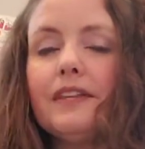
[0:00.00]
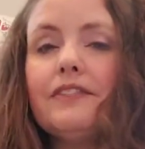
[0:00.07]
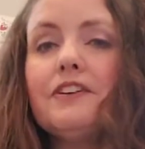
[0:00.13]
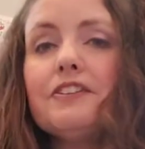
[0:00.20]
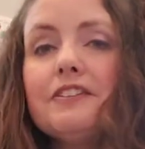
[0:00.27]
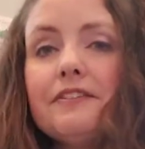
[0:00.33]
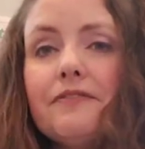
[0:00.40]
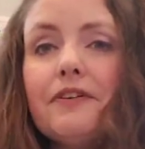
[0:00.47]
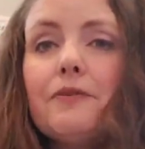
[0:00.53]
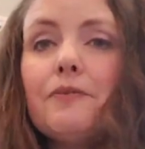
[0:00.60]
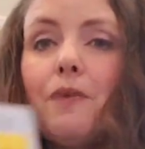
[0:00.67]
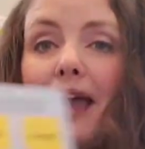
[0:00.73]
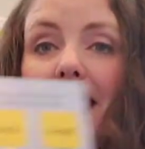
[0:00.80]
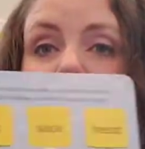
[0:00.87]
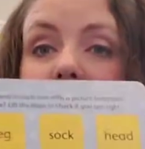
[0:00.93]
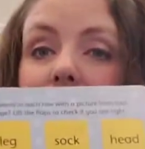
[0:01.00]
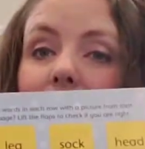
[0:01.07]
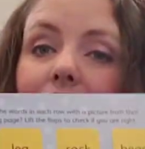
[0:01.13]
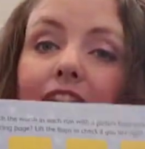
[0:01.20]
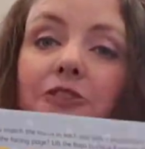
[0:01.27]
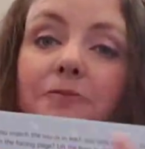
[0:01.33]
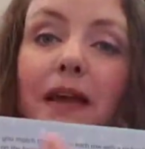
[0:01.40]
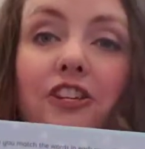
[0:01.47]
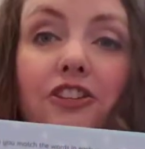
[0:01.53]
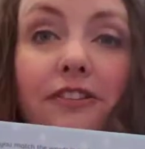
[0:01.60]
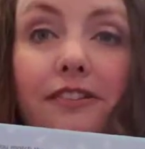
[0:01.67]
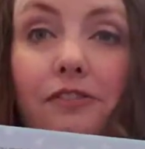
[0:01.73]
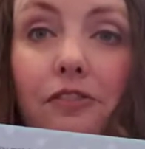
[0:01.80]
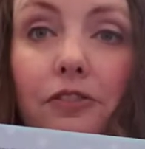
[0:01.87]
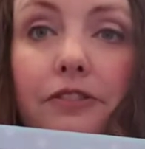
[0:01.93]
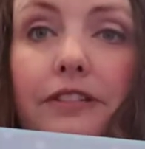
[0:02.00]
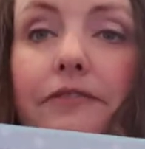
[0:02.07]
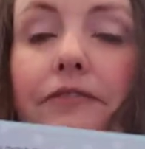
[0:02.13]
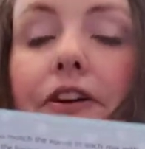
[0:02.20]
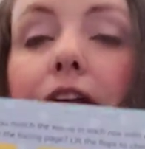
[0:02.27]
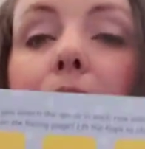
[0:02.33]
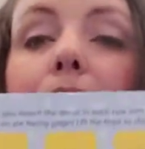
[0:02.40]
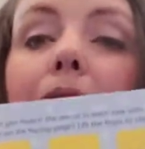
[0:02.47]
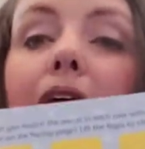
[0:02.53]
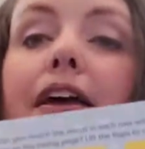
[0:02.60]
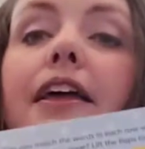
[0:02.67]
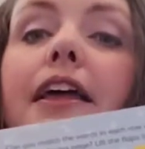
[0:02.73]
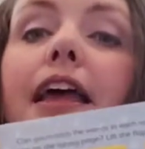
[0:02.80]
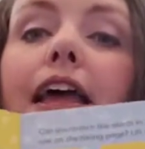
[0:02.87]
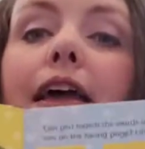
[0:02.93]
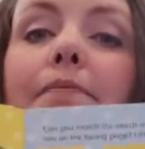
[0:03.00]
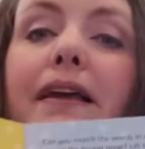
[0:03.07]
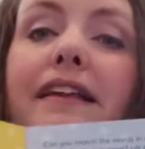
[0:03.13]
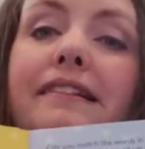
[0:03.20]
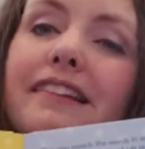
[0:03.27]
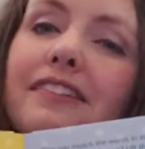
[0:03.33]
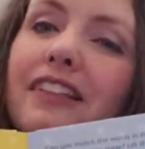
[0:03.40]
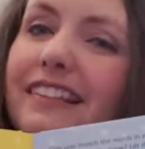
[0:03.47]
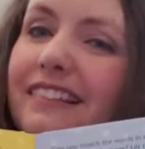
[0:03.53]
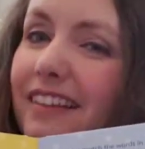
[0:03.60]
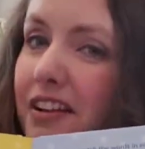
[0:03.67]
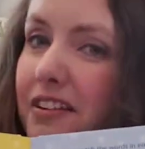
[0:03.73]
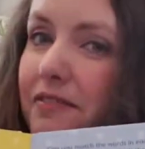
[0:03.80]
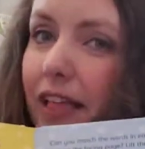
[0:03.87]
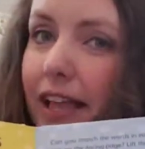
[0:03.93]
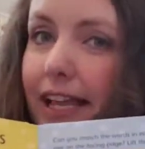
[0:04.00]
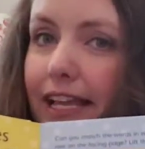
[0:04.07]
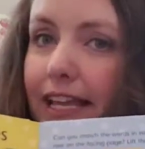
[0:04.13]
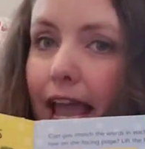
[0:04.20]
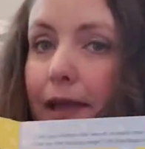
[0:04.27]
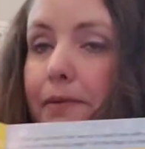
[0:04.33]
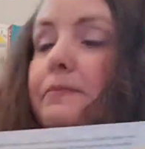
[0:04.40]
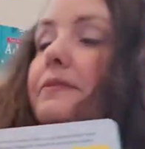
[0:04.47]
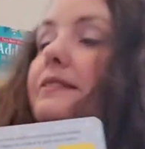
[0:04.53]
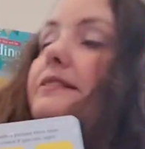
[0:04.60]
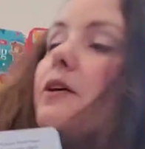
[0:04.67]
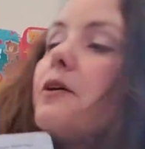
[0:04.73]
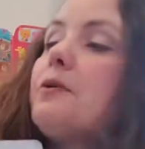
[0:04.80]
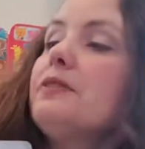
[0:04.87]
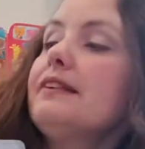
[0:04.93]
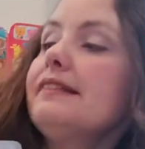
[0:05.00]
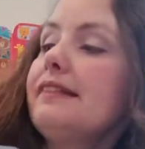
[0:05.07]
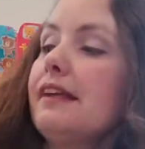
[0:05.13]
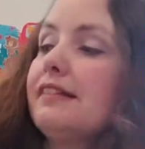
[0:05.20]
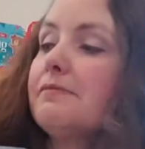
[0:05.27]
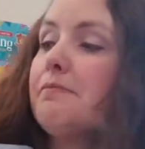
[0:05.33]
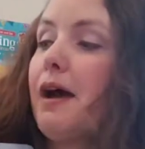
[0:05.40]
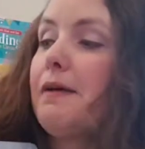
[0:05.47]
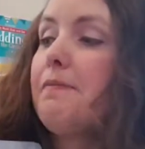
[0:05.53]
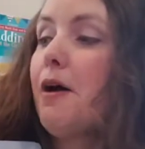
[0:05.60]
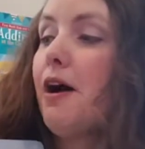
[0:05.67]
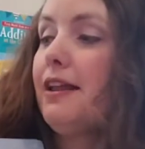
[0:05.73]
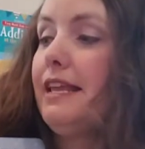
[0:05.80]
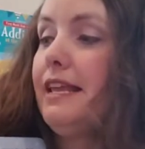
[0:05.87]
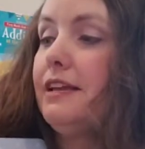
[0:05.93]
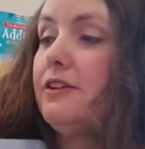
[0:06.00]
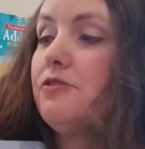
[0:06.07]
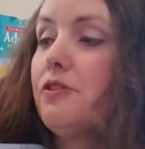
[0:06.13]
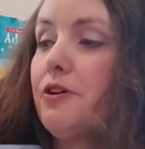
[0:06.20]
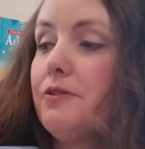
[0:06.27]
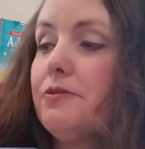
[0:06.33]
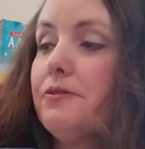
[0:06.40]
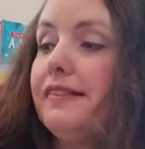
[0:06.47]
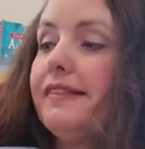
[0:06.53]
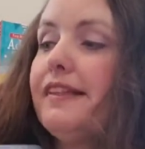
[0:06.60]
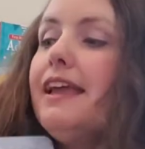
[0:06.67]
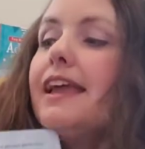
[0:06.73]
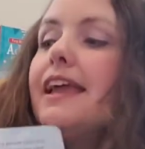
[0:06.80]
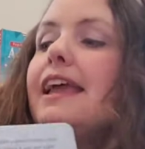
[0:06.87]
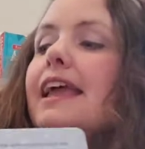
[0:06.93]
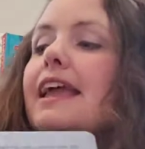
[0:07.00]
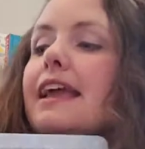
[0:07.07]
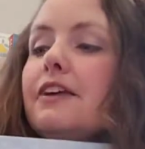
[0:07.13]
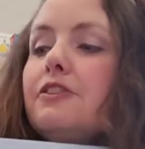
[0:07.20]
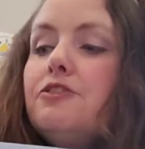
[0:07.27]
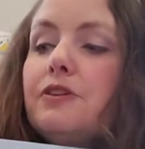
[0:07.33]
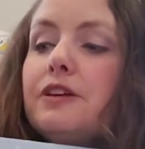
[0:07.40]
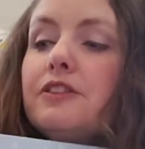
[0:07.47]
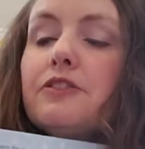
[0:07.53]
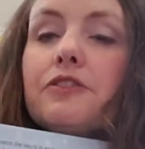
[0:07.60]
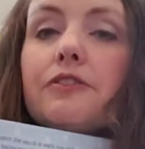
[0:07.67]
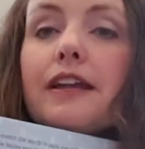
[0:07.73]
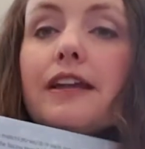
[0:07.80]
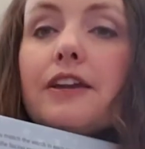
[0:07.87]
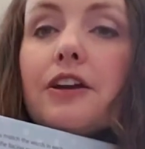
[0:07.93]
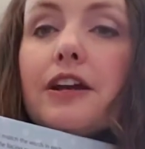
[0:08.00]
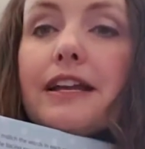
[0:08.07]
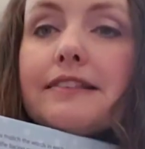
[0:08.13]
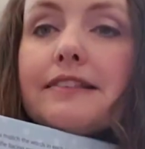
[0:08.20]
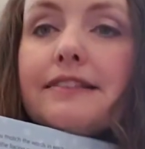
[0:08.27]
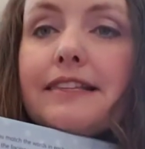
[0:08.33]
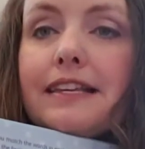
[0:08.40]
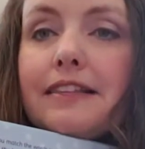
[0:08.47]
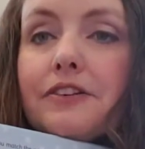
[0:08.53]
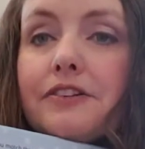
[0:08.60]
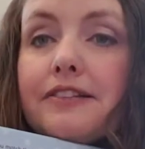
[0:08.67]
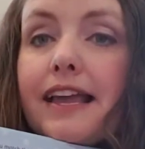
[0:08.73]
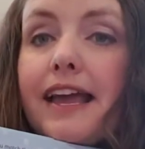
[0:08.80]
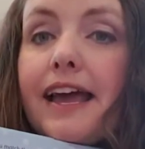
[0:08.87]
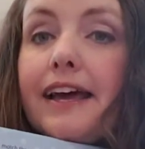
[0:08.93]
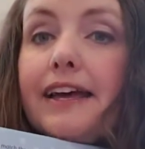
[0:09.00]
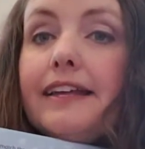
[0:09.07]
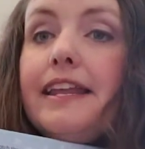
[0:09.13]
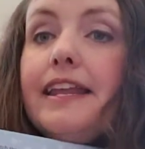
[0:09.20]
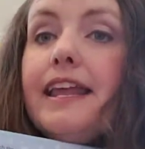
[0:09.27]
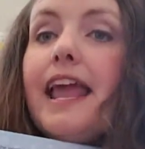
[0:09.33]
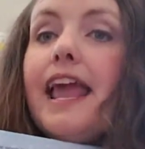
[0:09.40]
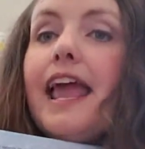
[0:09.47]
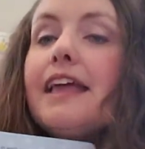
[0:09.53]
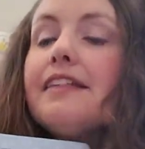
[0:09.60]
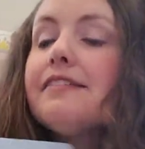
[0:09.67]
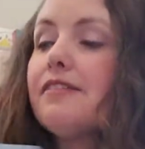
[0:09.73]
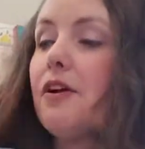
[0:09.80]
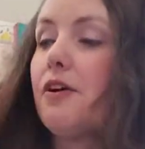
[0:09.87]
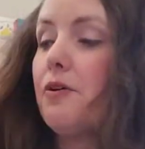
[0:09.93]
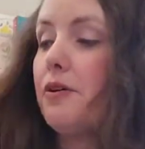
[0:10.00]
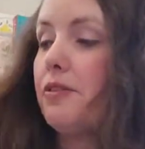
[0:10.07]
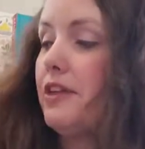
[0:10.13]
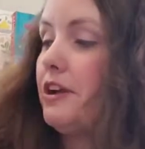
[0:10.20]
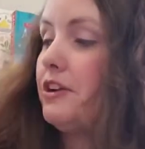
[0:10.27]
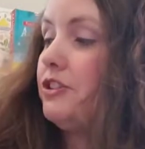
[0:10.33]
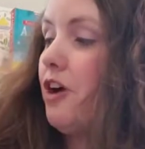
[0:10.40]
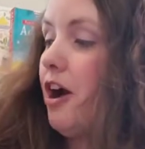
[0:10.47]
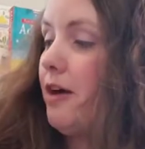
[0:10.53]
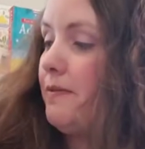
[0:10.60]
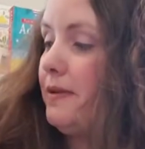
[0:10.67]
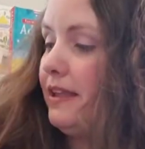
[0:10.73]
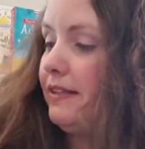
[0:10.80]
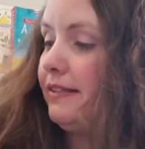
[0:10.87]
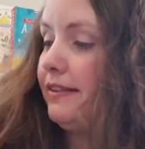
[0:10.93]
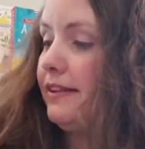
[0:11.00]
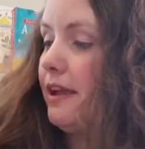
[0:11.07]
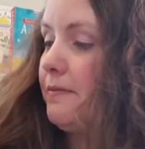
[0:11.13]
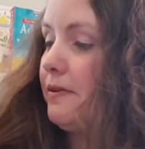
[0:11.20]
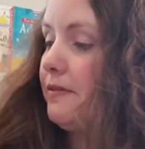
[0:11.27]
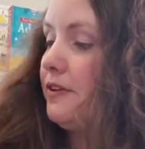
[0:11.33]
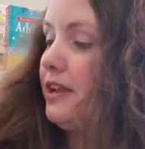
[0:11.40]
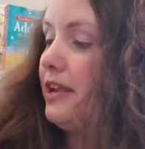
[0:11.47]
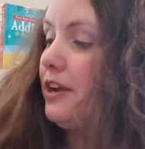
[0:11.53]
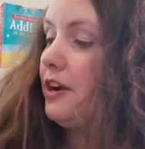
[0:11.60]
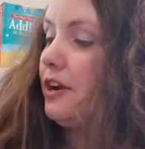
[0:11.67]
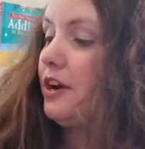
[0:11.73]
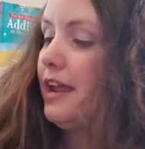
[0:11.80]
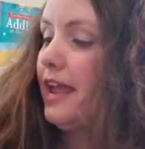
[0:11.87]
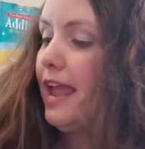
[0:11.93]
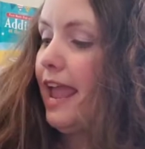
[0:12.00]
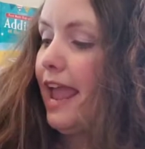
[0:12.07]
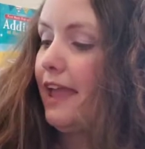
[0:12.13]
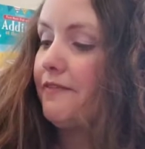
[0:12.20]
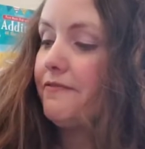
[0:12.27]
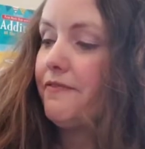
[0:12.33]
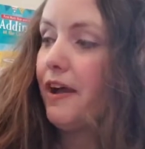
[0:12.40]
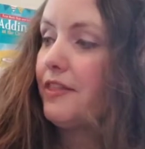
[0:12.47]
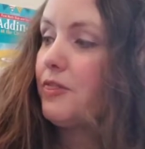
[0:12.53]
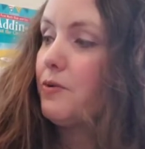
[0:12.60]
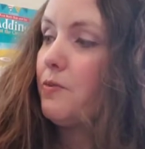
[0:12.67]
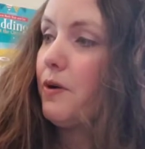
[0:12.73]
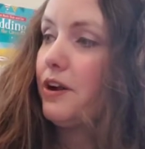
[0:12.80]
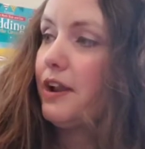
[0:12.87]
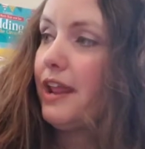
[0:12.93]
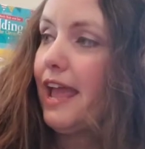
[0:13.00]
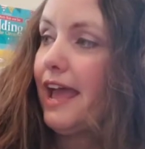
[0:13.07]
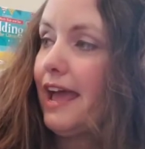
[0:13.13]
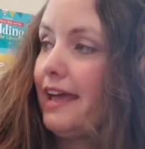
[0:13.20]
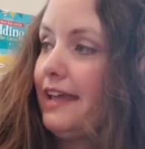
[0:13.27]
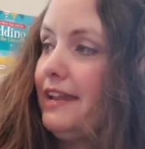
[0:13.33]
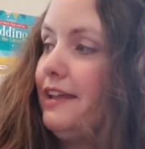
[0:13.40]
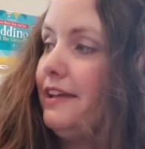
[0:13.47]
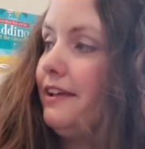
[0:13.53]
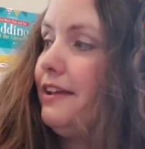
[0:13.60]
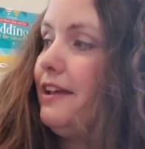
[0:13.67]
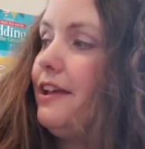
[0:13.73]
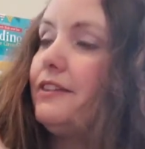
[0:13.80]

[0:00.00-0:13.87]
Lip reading: There are different ways. Each page is a little different, but basically it's kind of like a game. So this says my body and clothes, and you can look right here and see there's a head. And so their job is to come over here and find the word head.